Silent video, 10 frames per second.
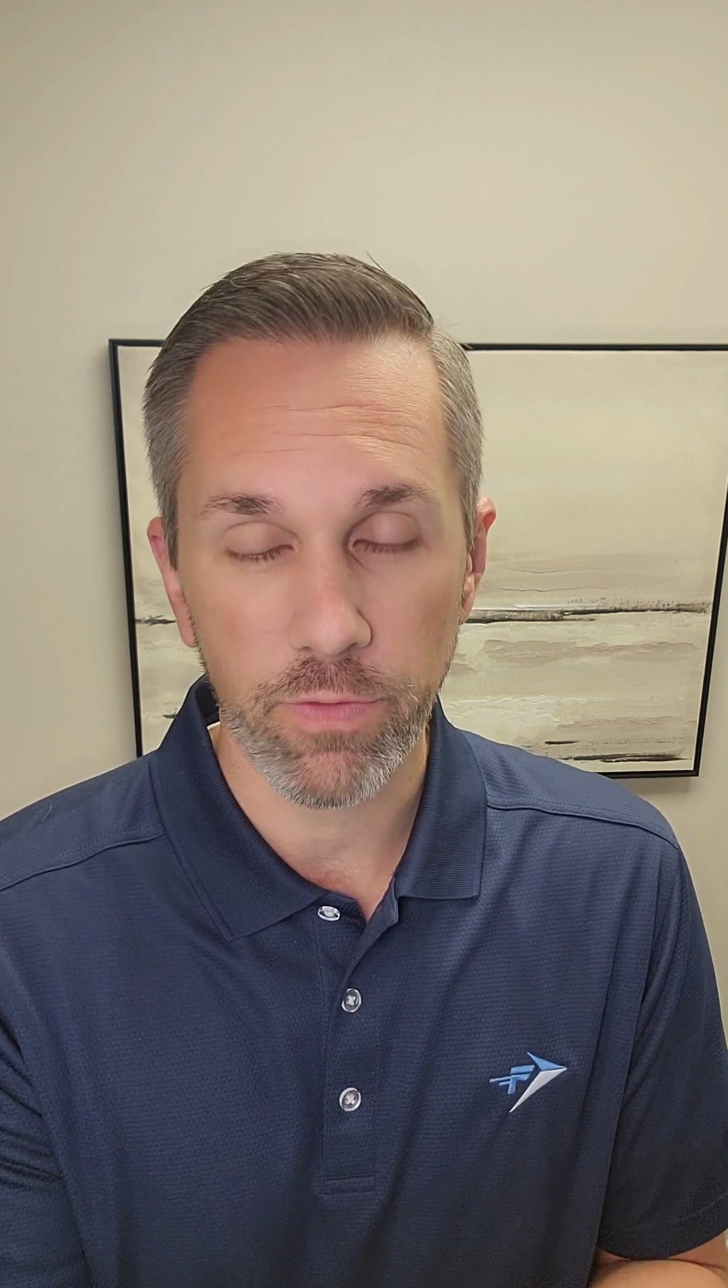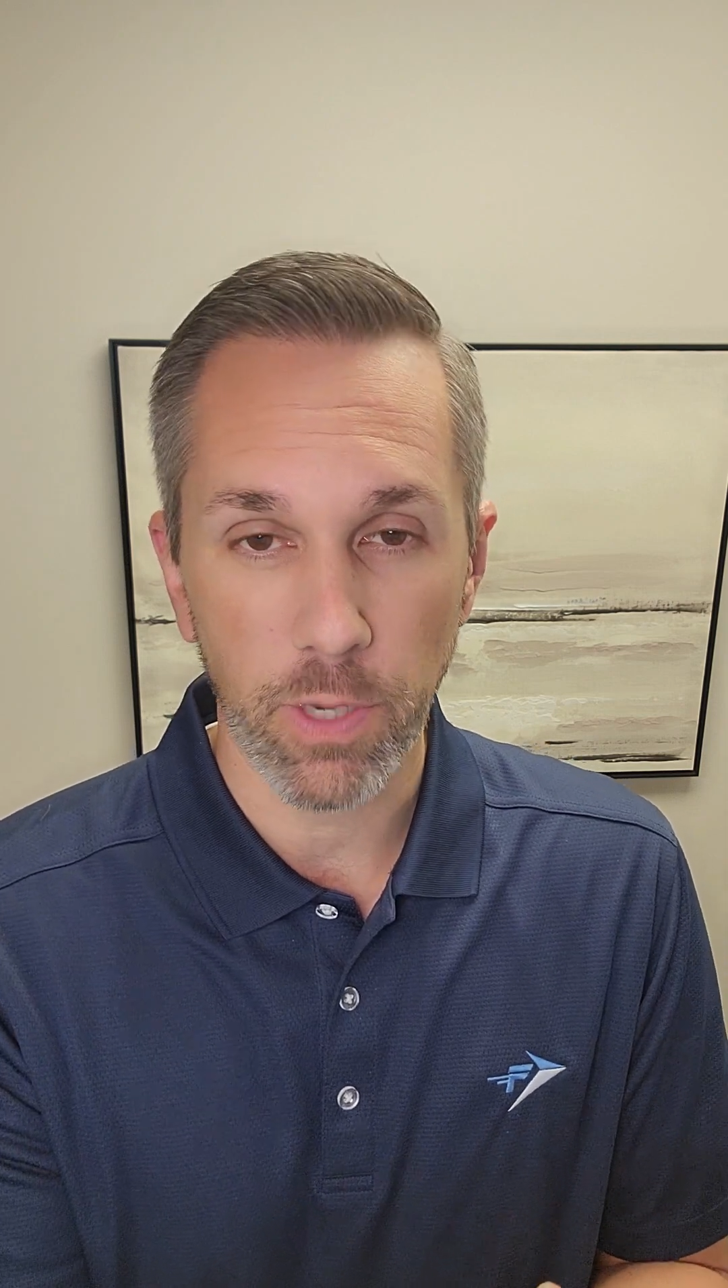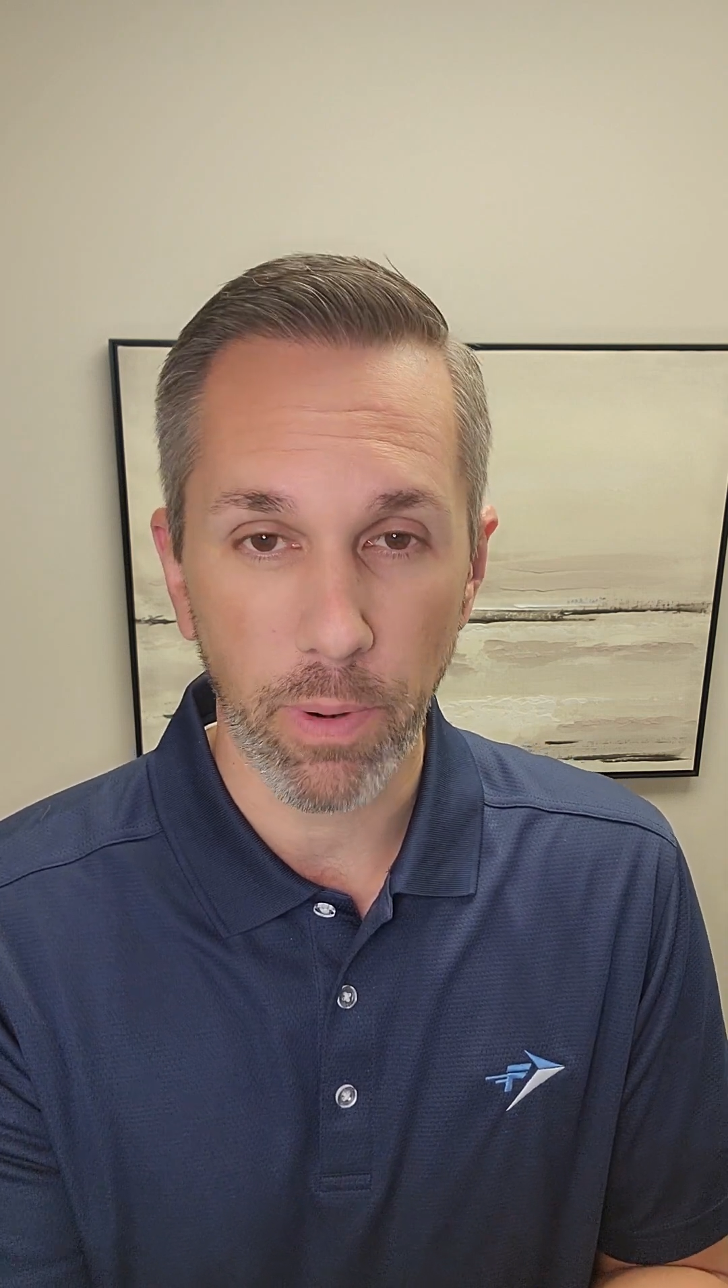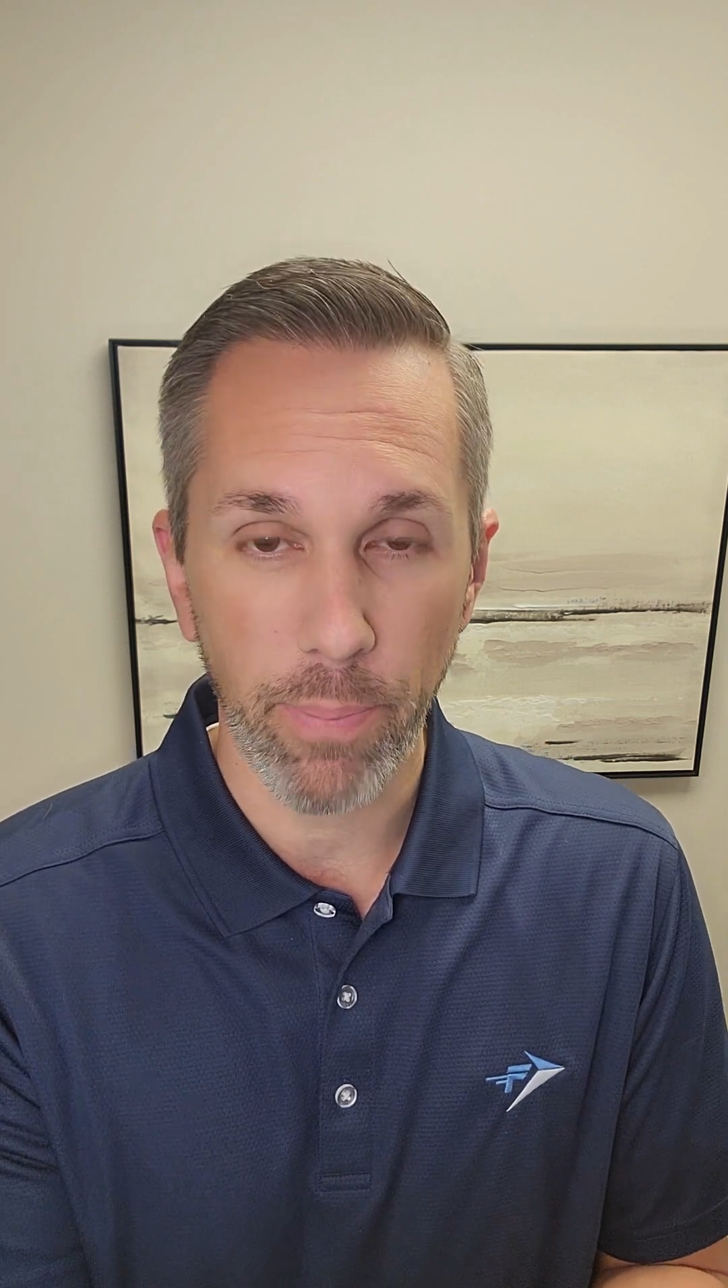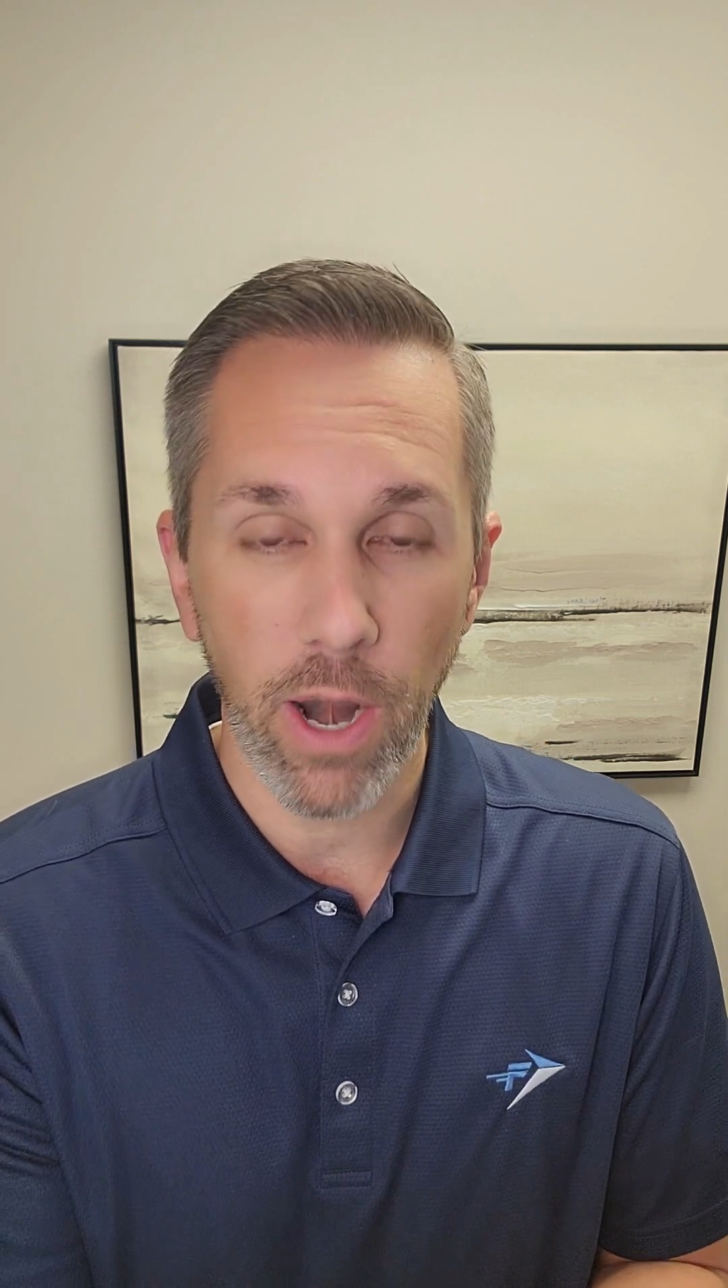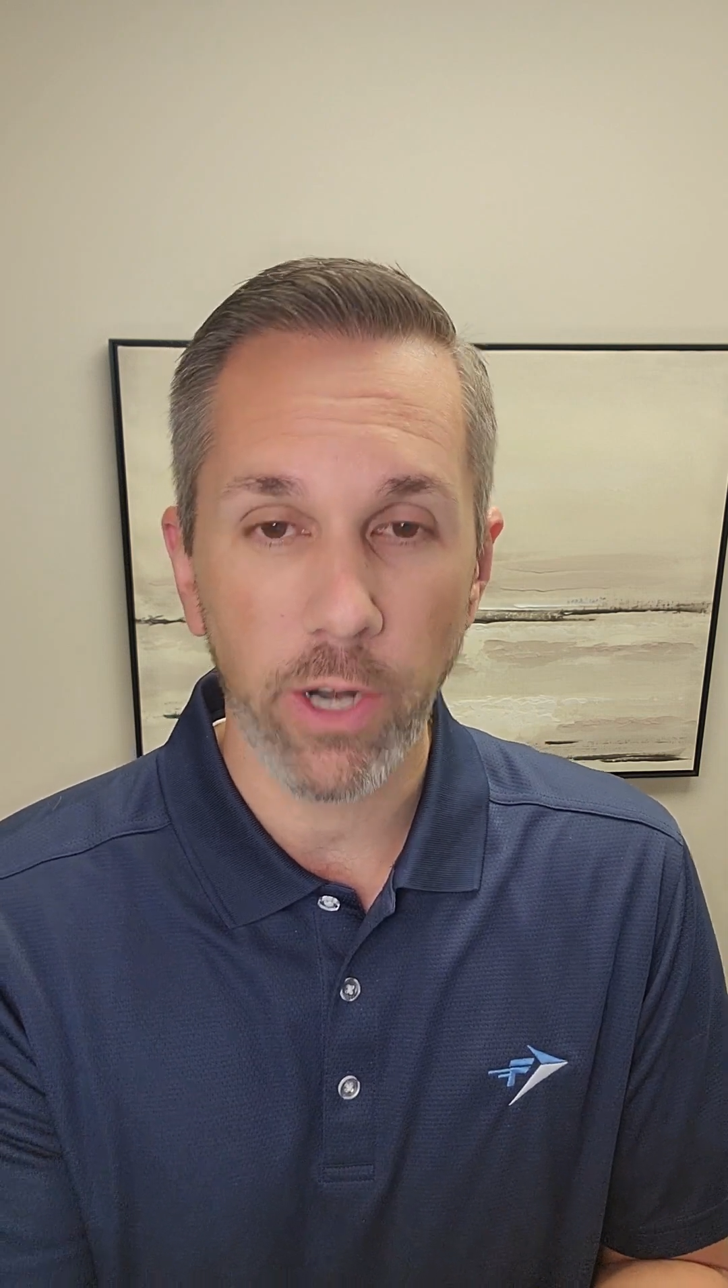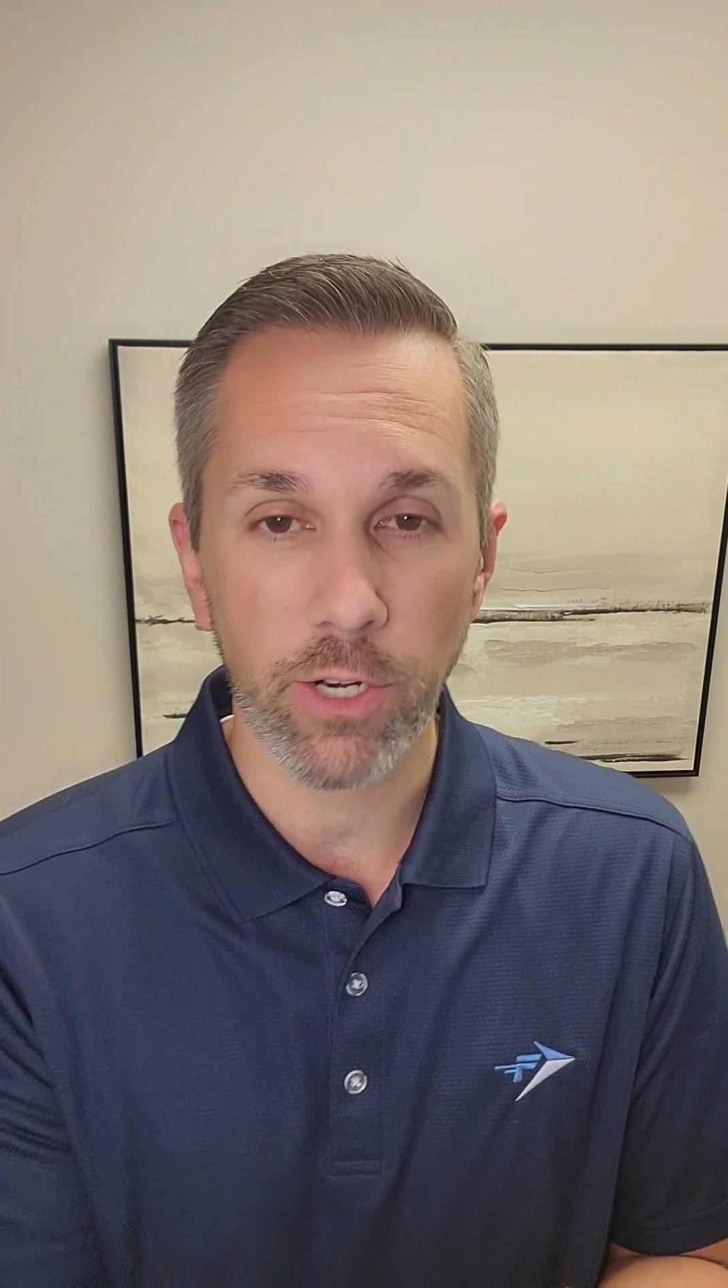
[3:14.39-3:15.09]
to prepare